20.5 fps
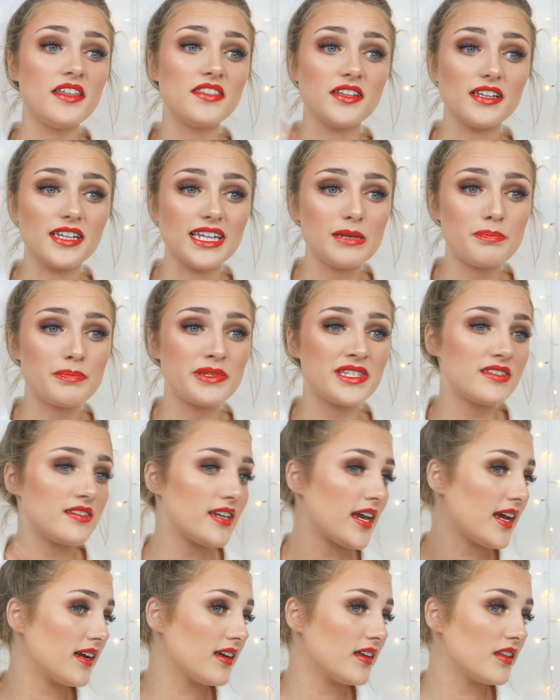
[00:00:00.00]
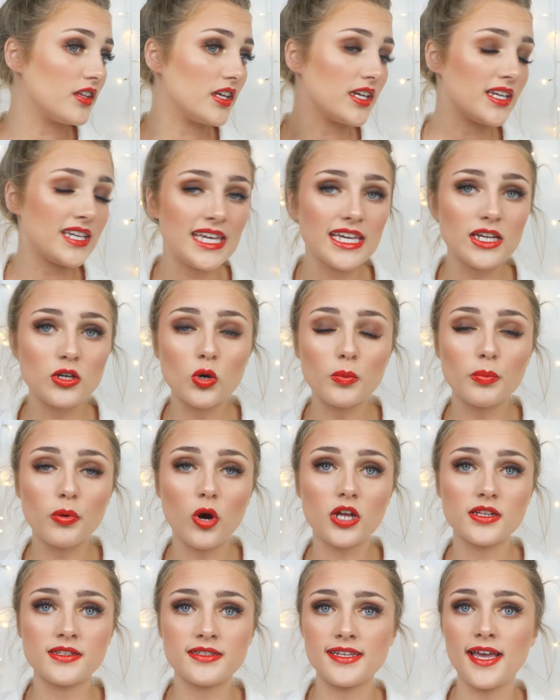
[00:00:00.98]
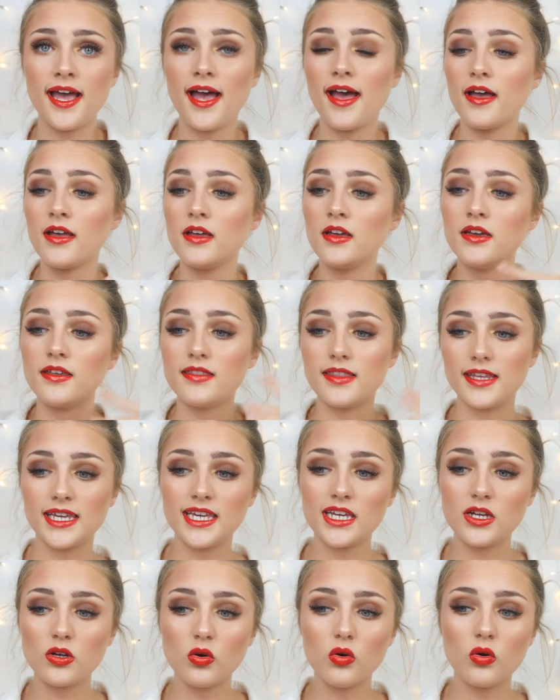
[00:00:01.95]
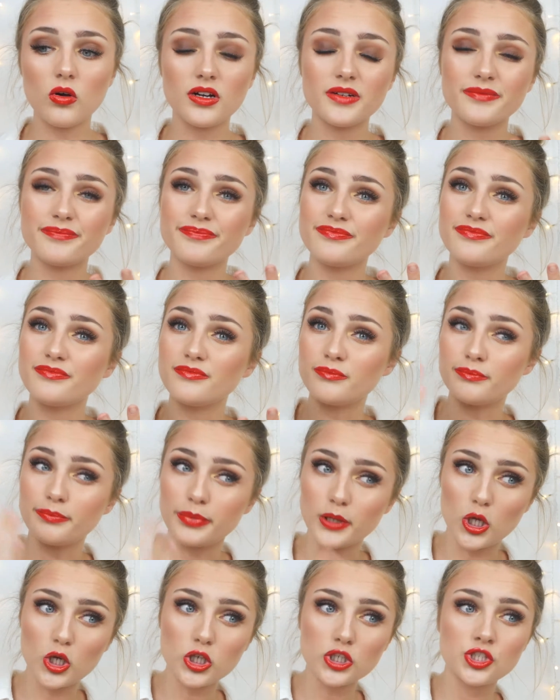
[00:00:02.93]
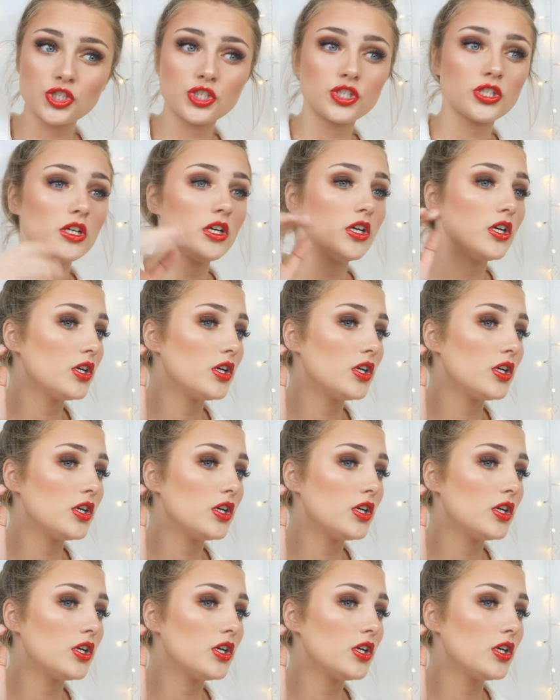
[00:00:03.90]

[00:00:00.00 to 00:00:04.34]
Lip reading: the lipstick, the Kiko bronzer, the Kiko blush.